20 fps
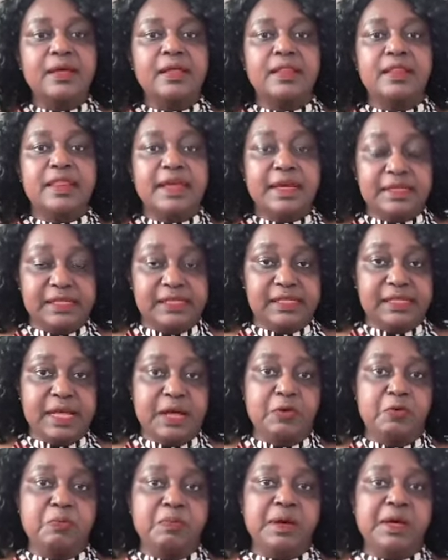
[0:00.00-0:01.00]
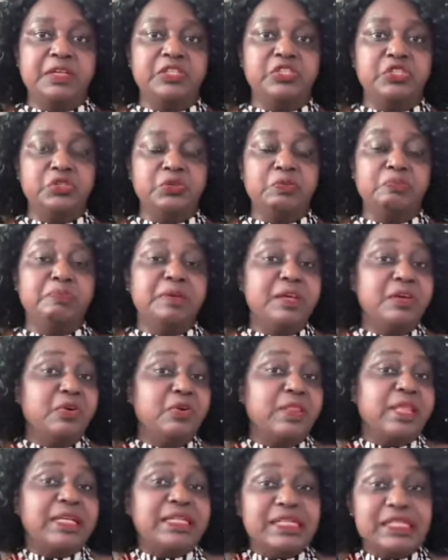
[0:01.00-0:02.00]
That is how much you pay,
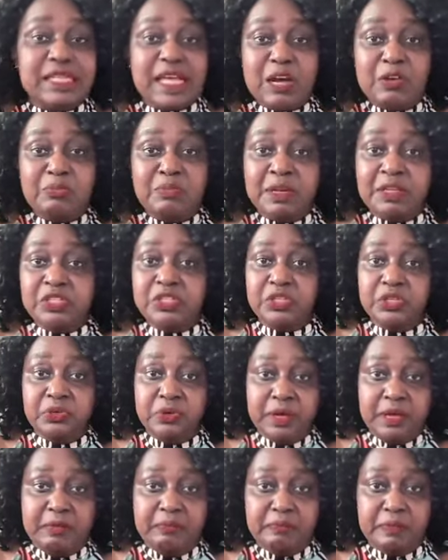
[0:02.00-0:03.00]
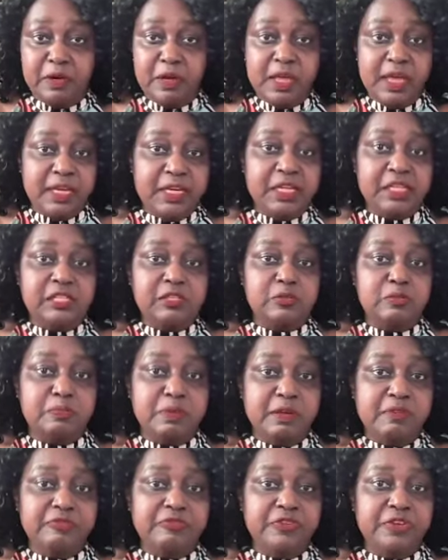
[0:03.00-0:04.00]
or that is how much your employer needs to
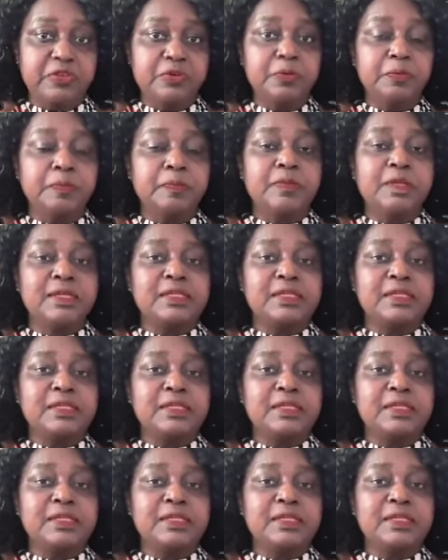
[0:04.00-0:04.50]
pay for you,